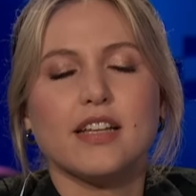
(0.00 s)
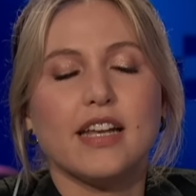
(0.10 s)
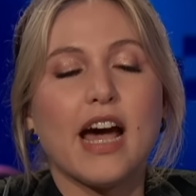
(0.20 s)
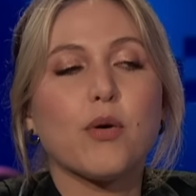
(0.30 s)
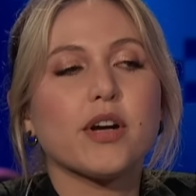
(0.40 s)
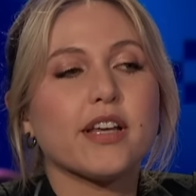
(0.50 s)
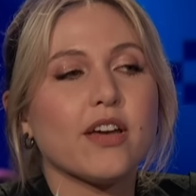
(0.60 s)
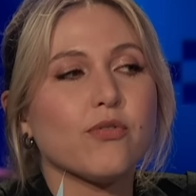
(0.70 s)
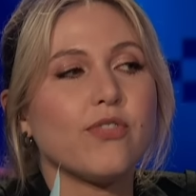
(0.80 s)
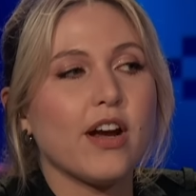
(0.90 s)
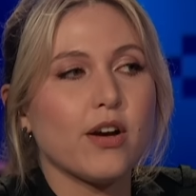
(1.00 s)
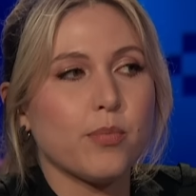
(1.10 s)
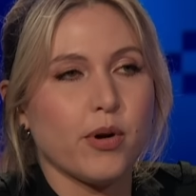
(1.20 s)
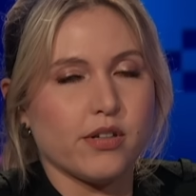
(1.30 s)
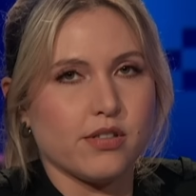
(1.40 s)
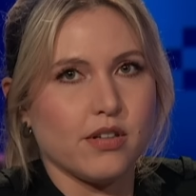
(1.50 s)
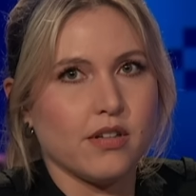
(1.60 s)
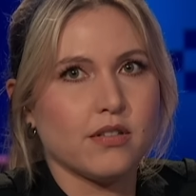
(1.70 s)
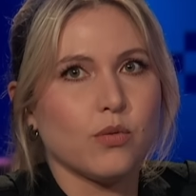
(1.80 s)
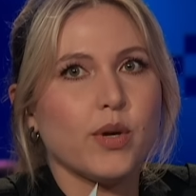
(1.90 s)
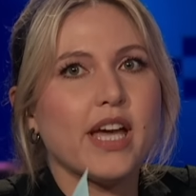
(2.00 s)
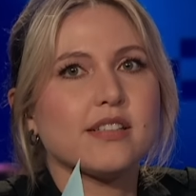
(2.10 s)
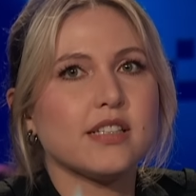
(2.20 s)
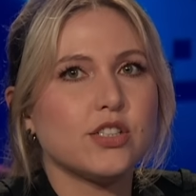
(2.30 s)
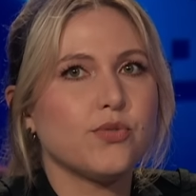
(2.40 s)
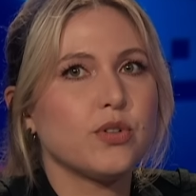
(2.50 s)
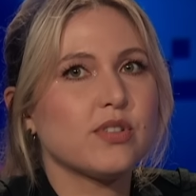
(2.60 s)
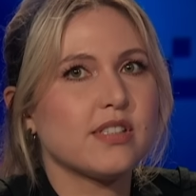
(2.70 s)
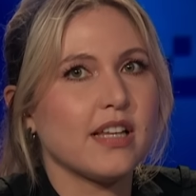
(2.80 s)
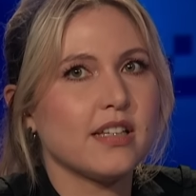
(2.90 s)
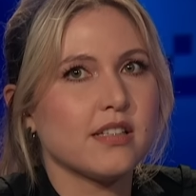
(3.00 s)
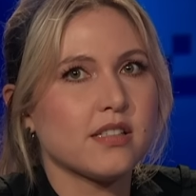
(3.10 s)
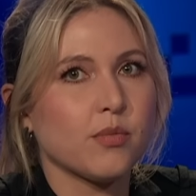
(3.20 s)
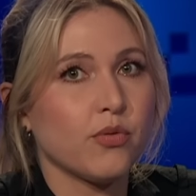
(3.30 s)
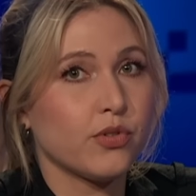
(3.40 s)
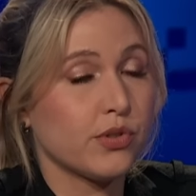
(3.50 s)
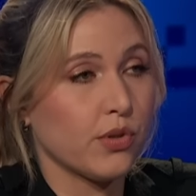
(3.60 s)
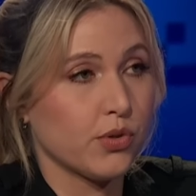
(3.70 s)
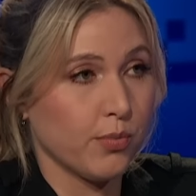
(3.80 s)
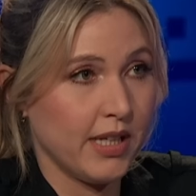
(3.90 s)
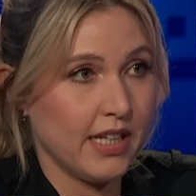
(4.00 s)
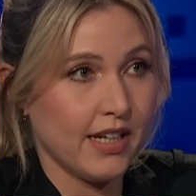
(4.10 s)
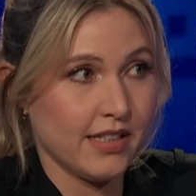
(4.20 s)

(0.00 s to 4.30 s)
Now we're gonna get very personal. We asked each of you to send in some of your social media